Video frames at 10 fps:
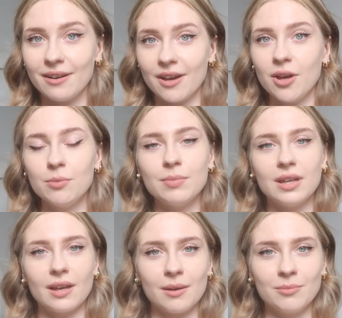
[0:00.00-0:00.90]
I hope
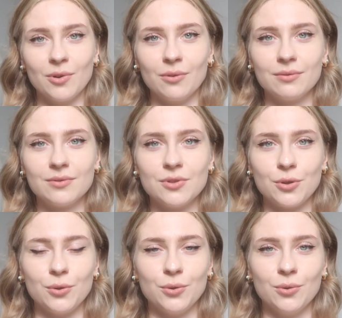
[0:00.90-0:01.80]
I'm not
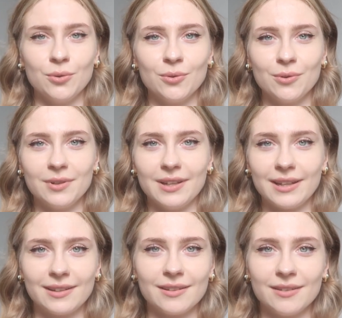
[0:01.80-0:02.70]
too,
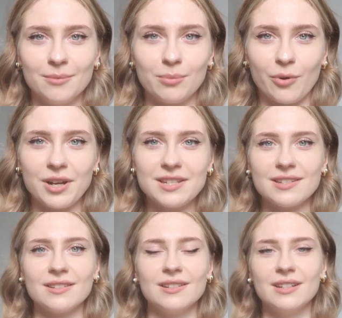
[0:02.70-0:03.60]
like,
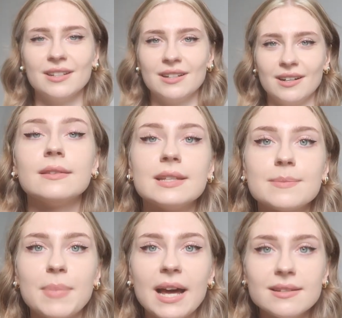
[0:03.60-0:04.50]
bright.
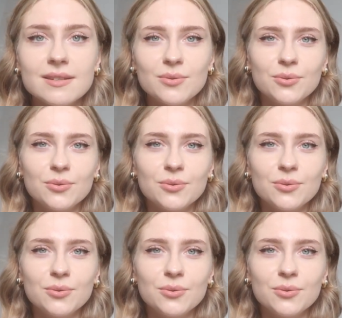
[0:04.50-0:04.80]
This pattern